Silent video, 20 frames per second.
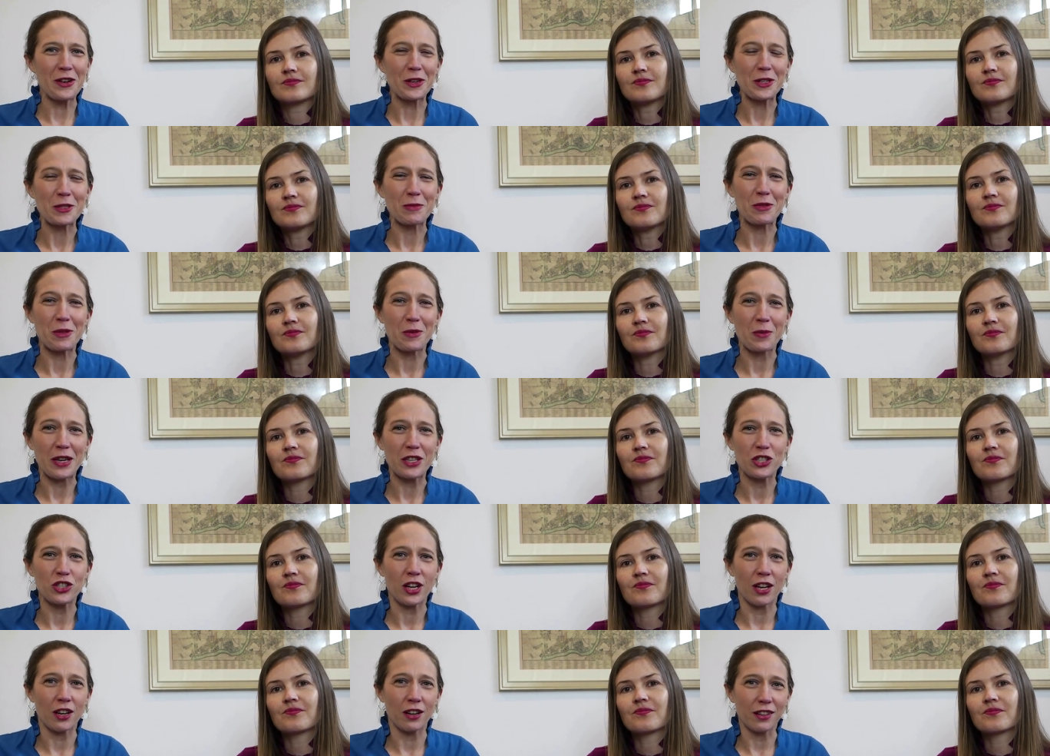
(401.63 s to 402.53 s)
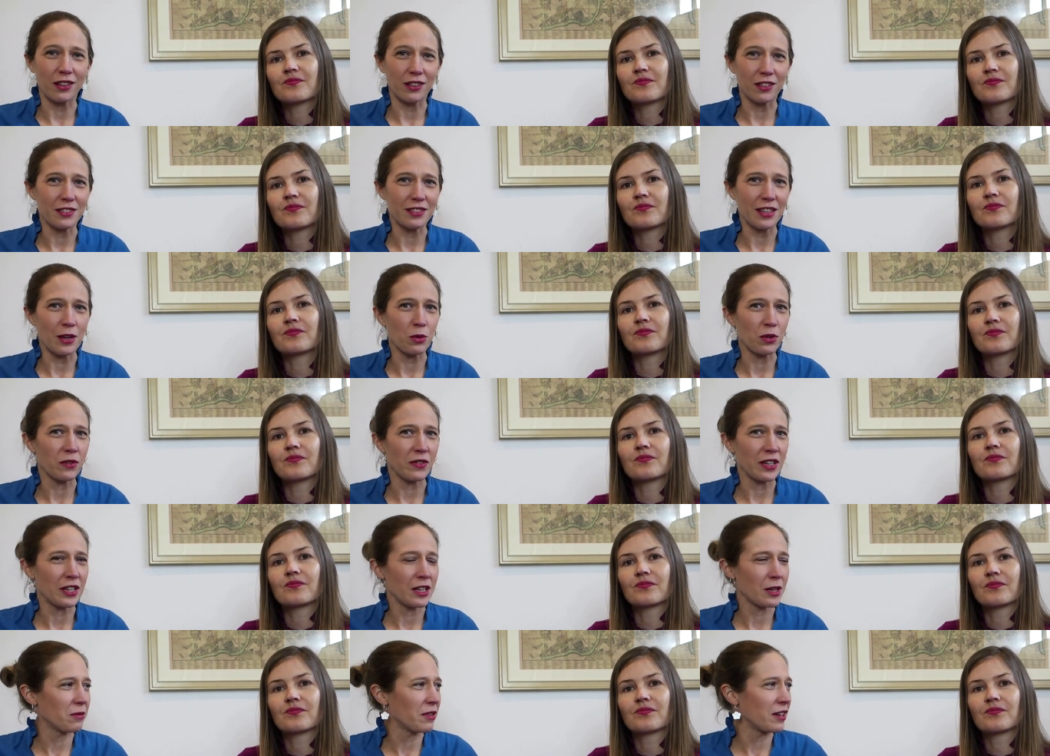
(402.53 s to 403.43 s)
Speaker 1: not to put the waist channel in because that would have
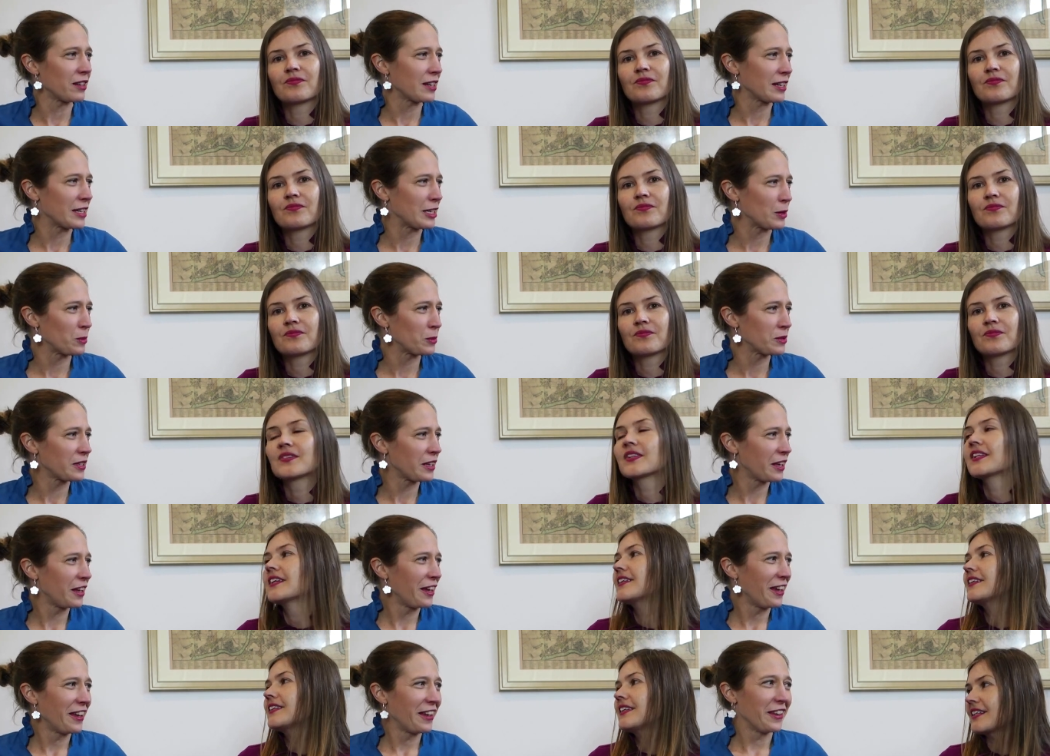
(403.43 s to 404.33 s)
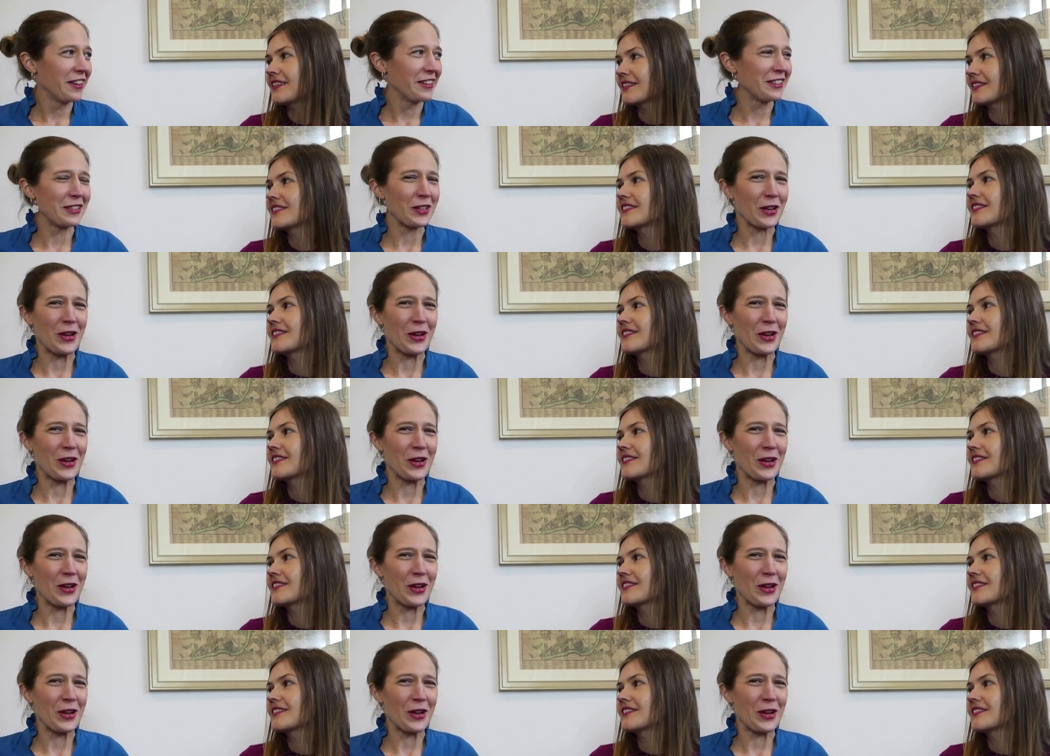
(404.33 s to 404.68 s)
ended up around our hips. Yes. So